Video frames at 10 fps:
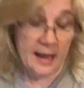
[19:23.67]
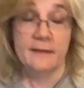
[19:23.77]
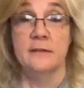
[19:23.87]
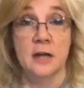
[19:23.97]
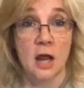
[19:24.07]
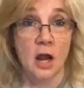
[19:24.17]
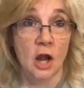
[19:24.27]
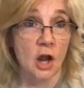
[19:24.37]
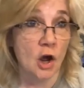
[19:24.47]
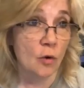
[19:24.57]
And having
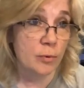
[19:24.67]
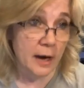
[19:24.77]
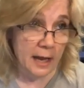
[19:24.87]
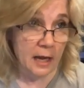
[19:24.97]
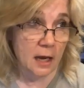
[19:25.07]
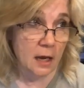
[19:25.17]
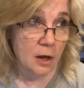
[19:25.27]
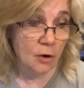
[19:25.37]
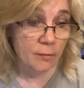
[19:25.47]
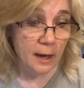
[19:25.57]
no bread,
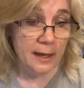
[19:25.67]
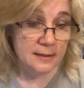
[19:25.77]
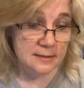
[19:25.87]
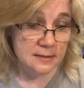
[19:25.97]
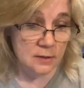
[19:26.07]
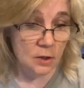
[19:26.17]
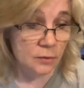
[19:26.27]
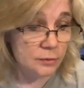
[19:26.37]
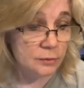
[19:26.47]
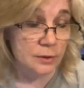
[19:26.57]
no rice,
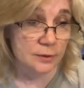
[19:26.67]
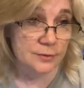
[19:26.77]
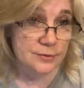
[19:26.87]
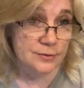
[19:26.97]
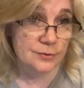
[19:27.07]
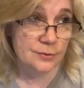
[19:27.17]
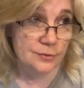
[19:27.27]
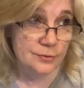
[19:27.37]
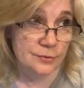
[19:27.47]
no noodles,